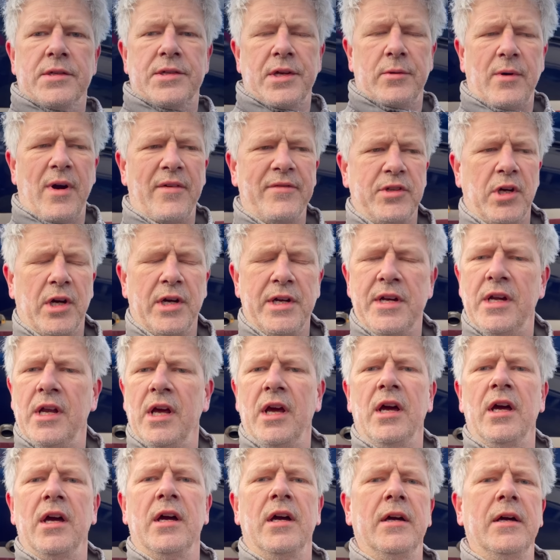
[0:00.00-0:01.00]
So I've done
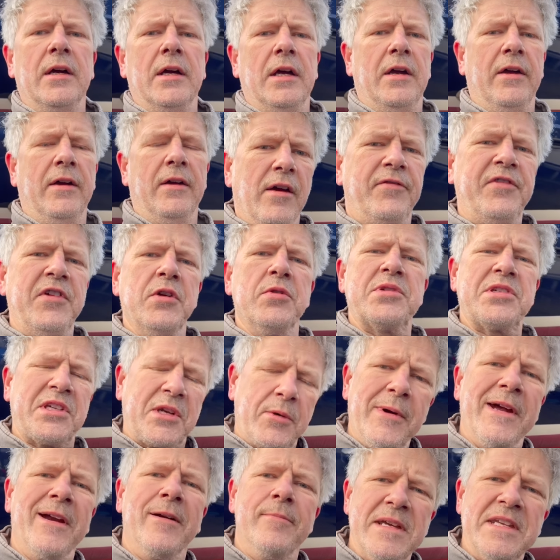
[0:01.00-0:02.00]
uh, a few
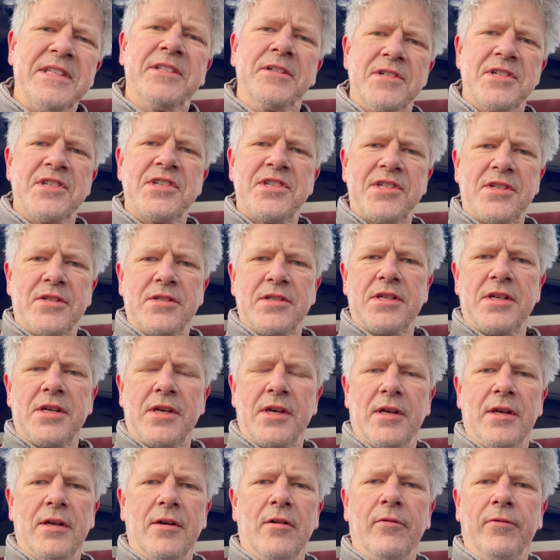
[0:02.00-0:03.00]
square meters
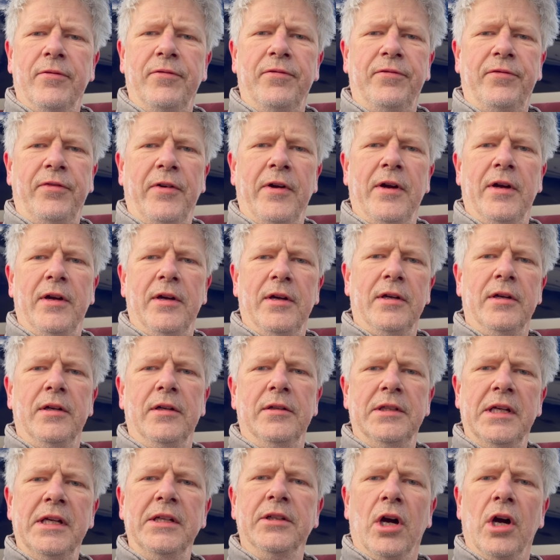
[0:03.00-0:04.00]
uh, of uh,
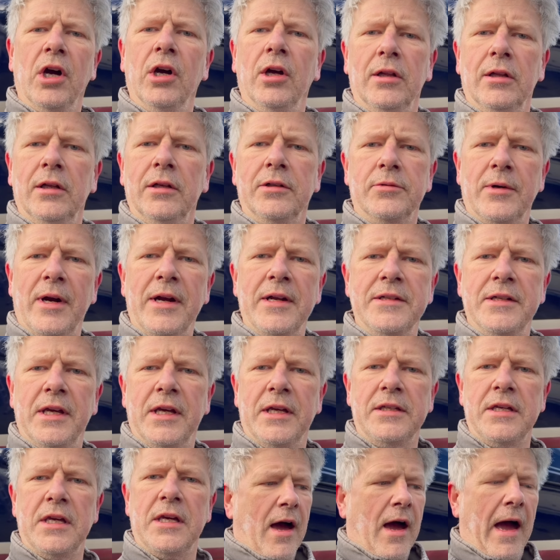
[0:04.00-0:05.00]
the inner hull
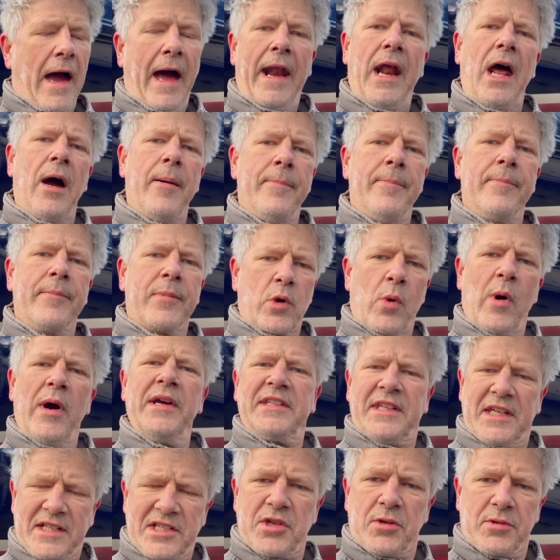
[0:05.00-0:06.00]
grinding and I'm
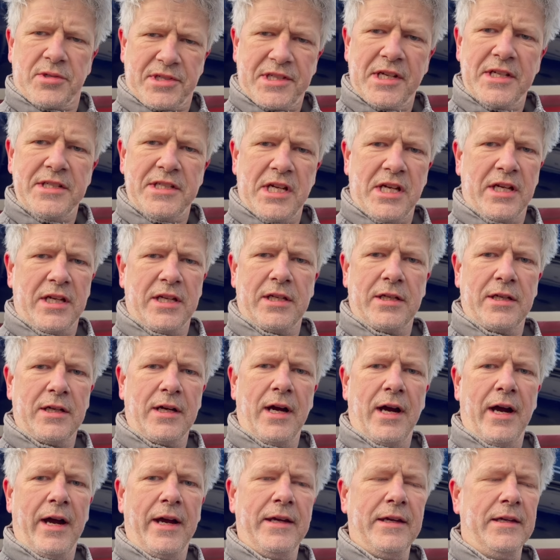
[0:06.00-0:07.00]
quite exhausted.
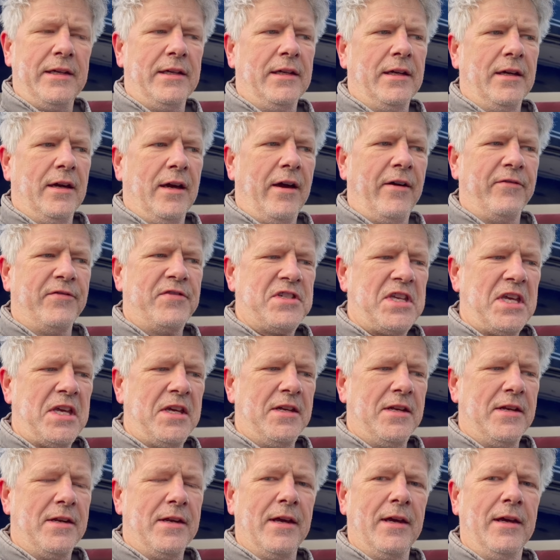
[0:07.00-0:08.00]
I have
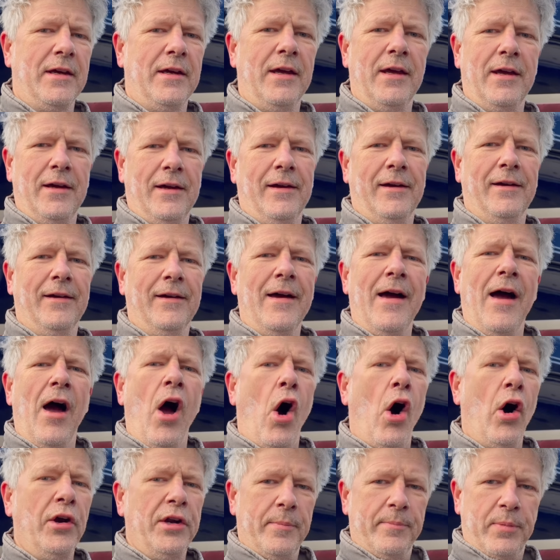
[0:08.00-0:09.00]
seen
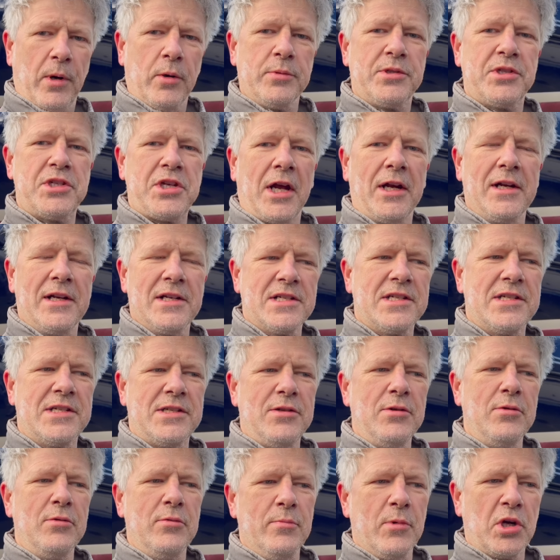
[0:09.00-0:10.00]
other boat channels
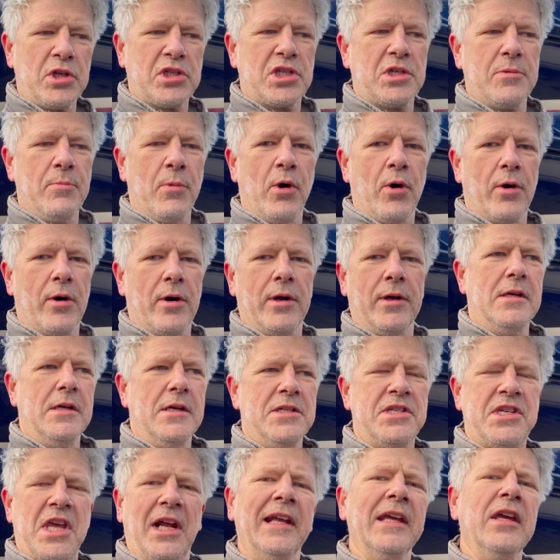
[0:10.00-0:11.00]
do much more.
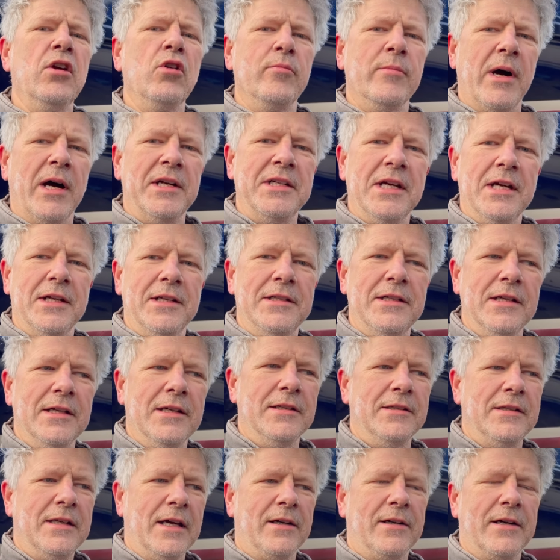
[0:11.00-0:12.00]
Sealing I did
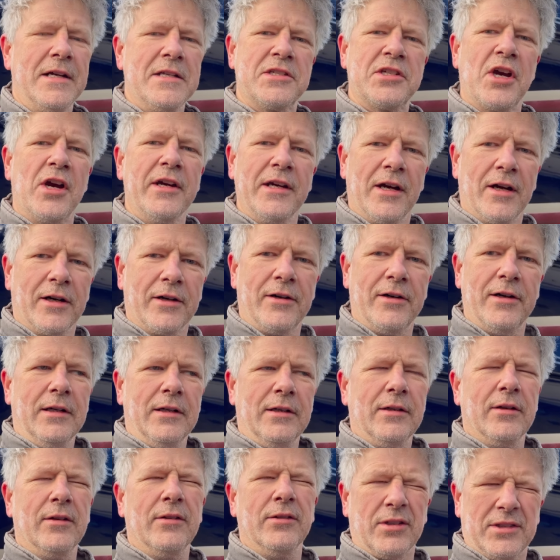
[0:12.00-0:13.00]
uh, their entire,
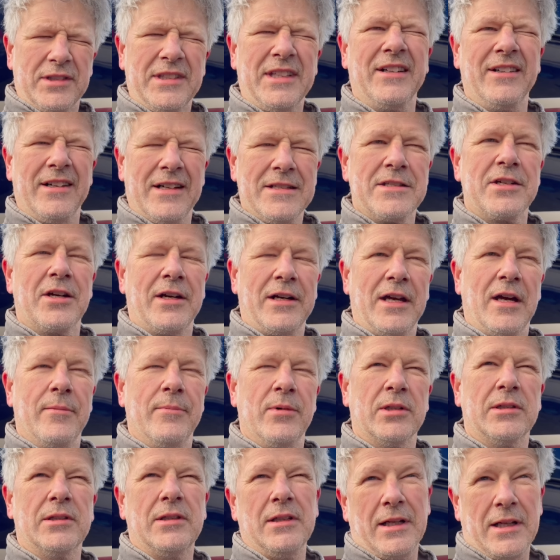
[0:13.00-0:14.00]
not their entire,
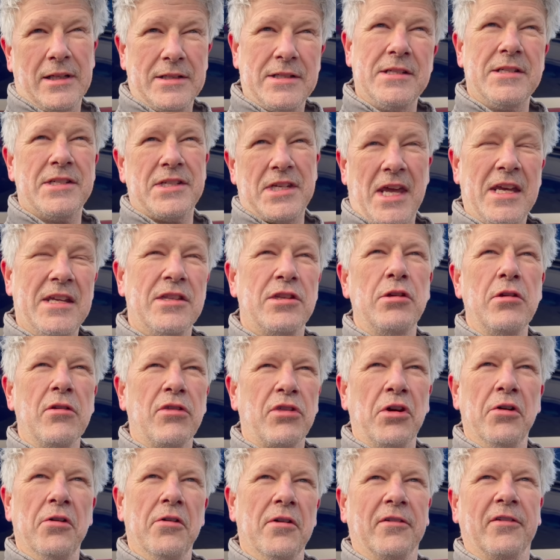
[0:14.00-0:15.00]
but say two
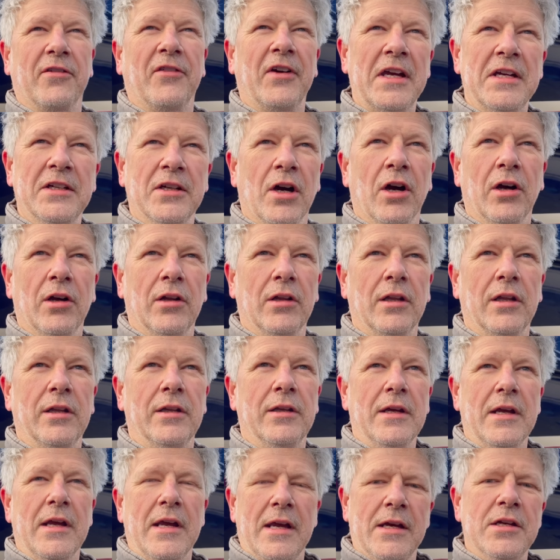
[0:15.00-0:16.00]
thirds of an inner
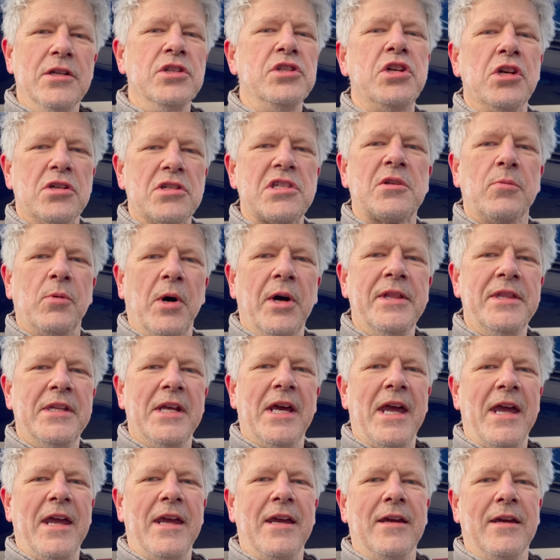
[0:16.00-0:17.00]
hull in just one
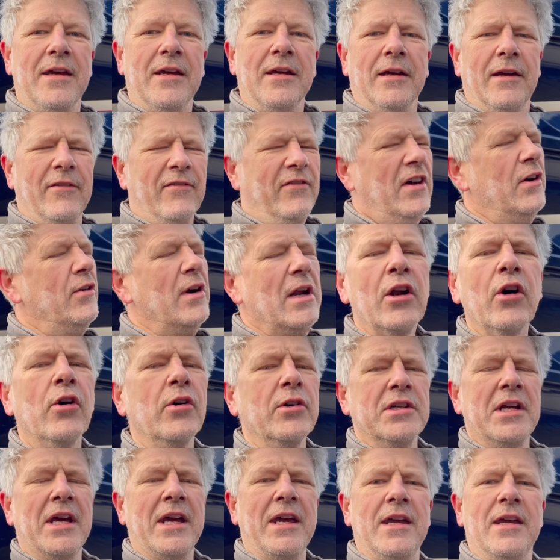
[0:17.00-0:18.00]
day. Very
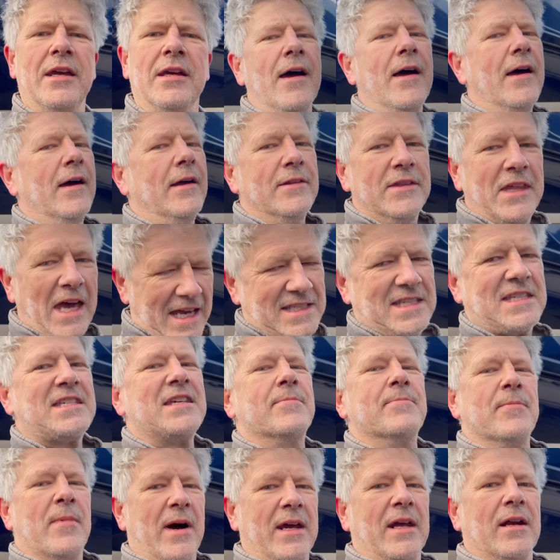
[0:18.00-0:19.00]
long day. That's
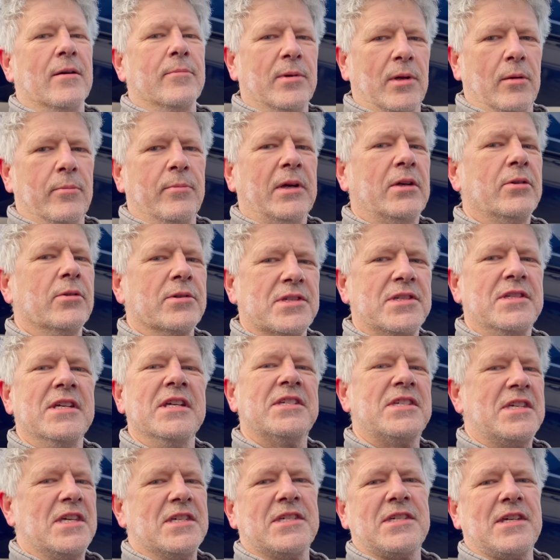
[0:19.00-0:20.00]
admirable because
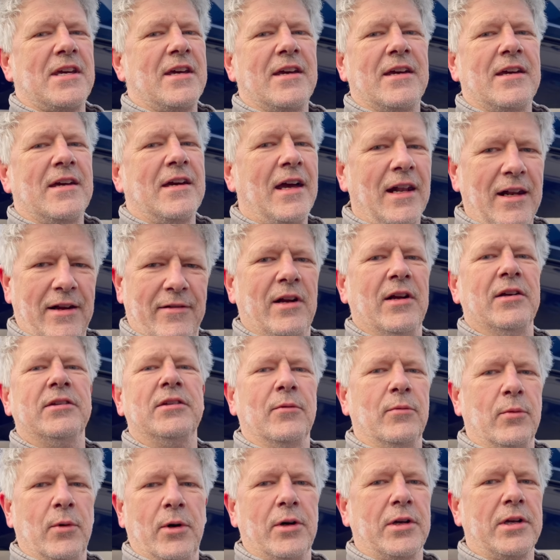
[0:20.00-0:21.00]
this is a hell of a lot
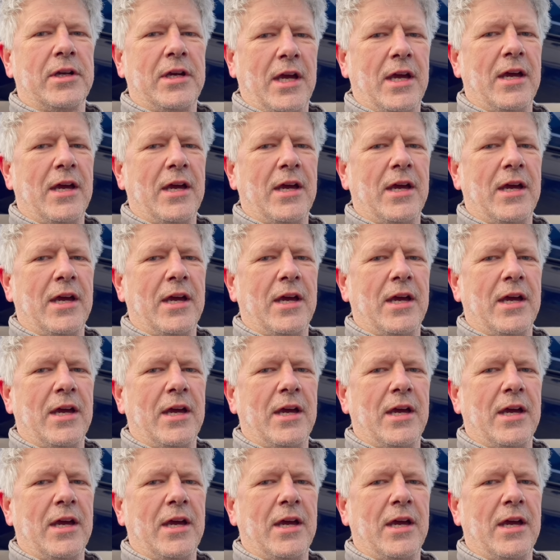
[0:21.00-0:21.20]
of work.